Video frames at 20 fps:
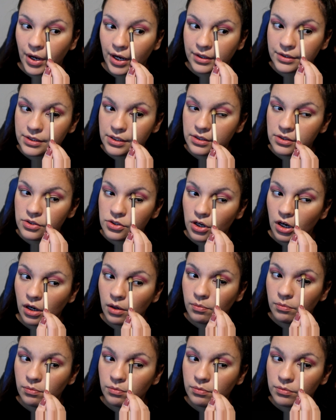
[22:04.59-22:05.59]

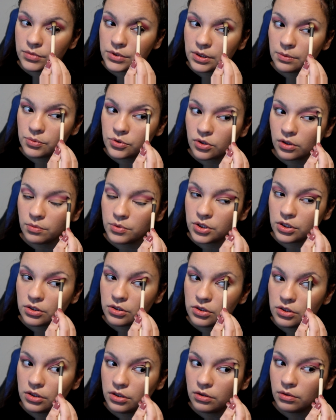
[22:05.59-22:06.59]
BoxyCharm
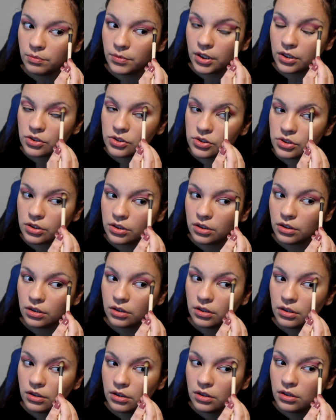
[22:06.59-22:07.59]
subscription too, I'm not
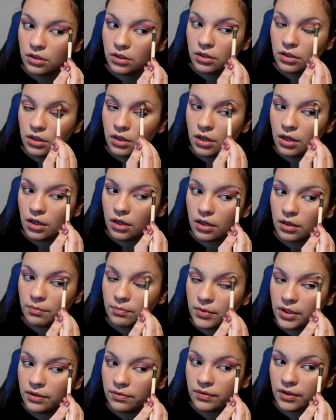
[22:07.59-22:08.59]
sure
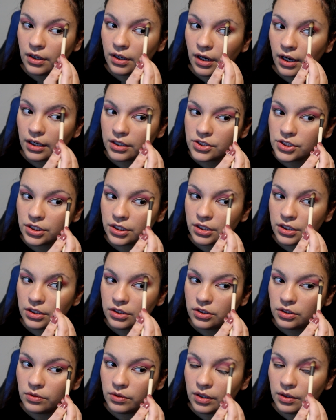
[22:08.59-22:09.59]
if they're actually
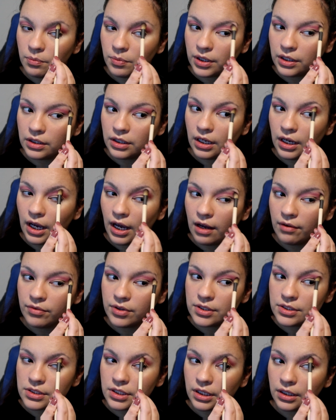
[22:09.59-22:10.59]
gonna do it, but they
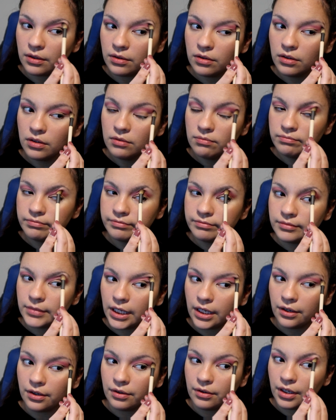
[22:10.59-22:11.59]
have this like,
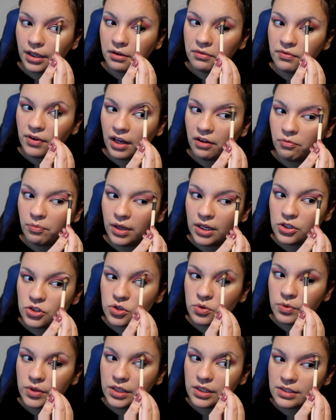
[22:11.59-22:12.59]
I don't know, like
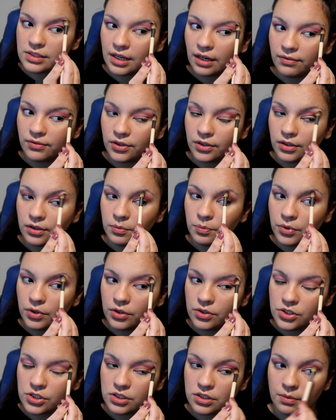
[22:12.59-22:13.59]
5-page quiz after you
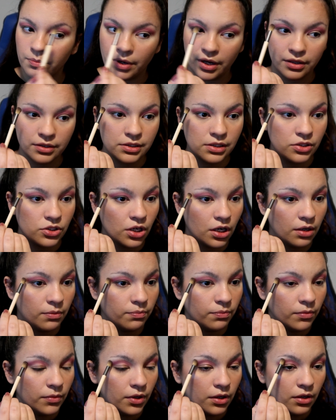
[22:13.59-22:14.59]
purchase the
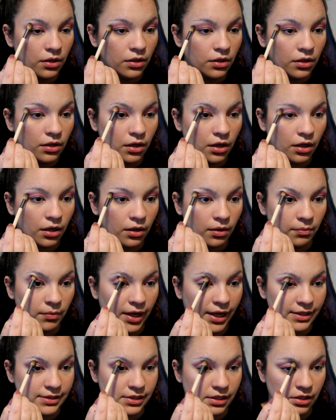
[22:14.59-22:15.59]
BoxyCharm,
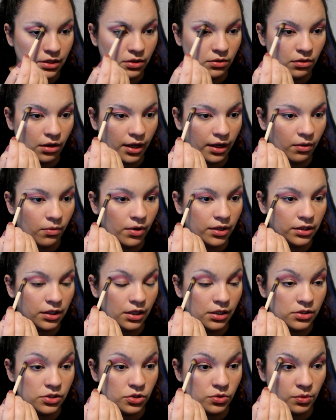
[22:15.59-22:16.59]
asking you like what
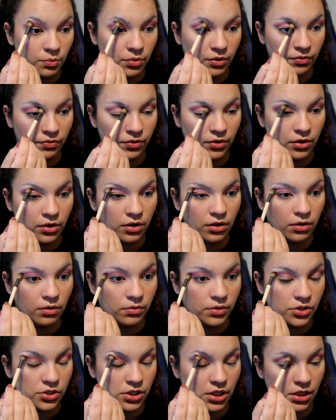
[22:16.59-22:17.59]
things you would
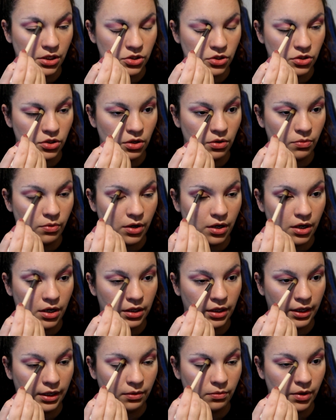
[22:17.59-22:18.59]
prefer, which things you don't
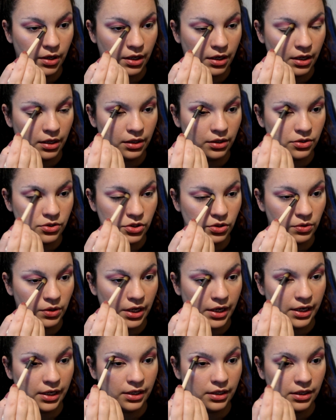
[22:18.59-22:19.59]
want, like what colors you
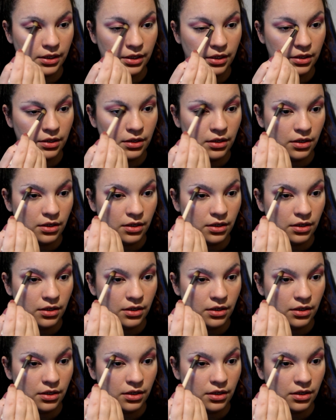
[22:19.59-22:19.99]
like.